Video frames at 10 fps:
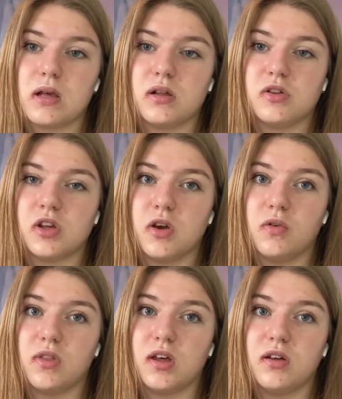so
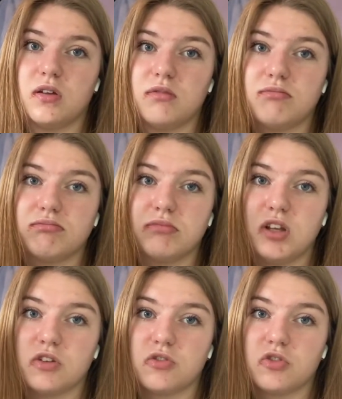that he
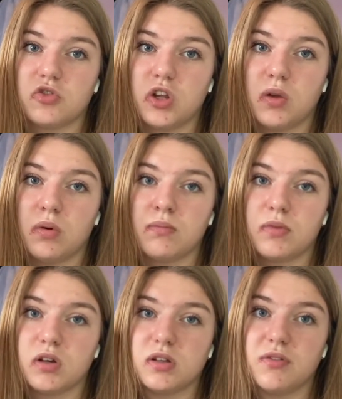doesn't talk to anyone
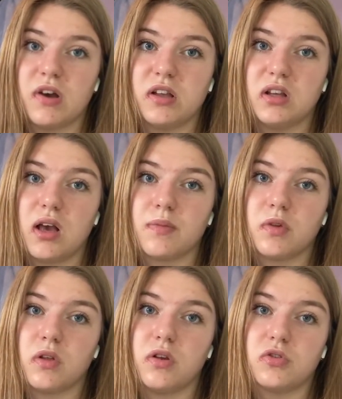because he finds it
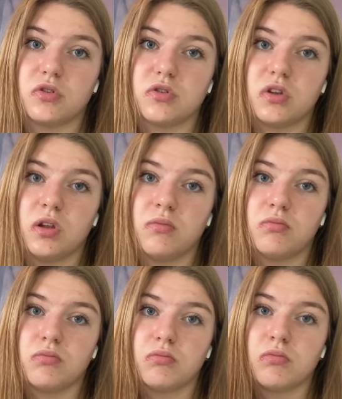absolutely disgusting.
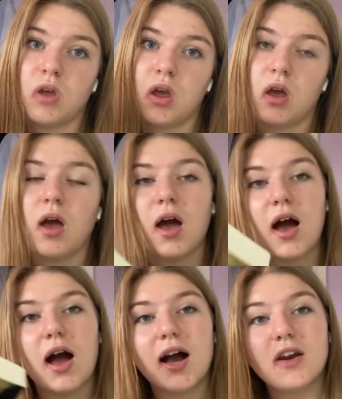
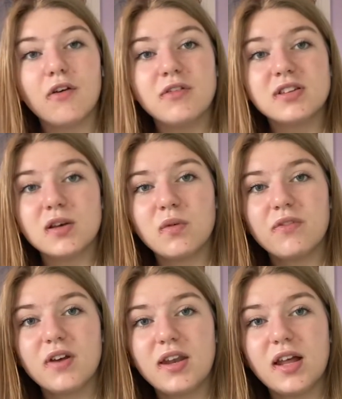And obviously with
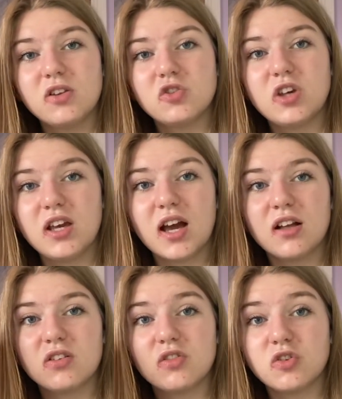a he
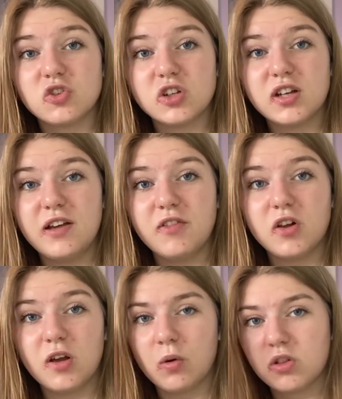can't touch her, even though
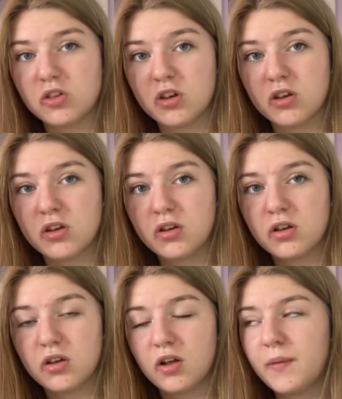he wants to.
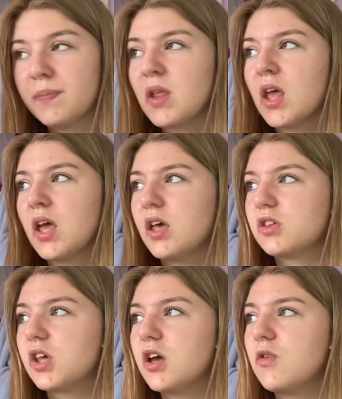
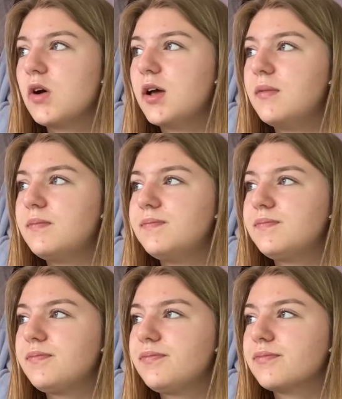So, um,
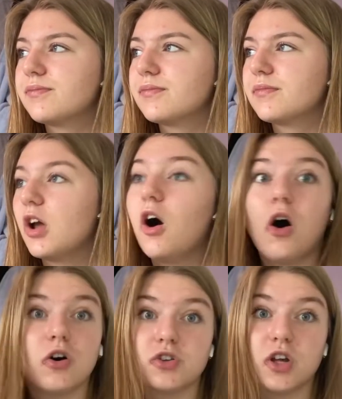oh,
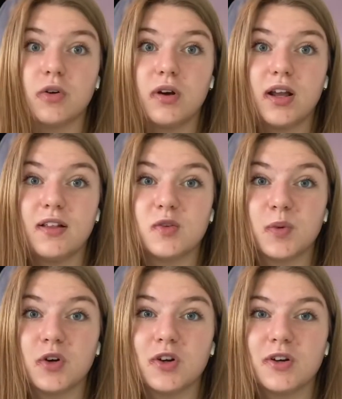also in this
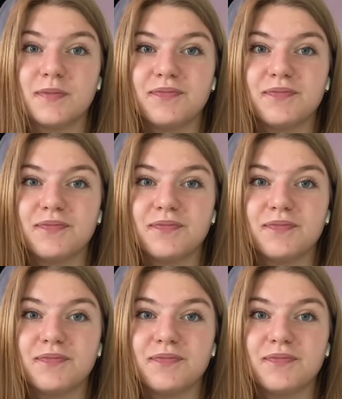book,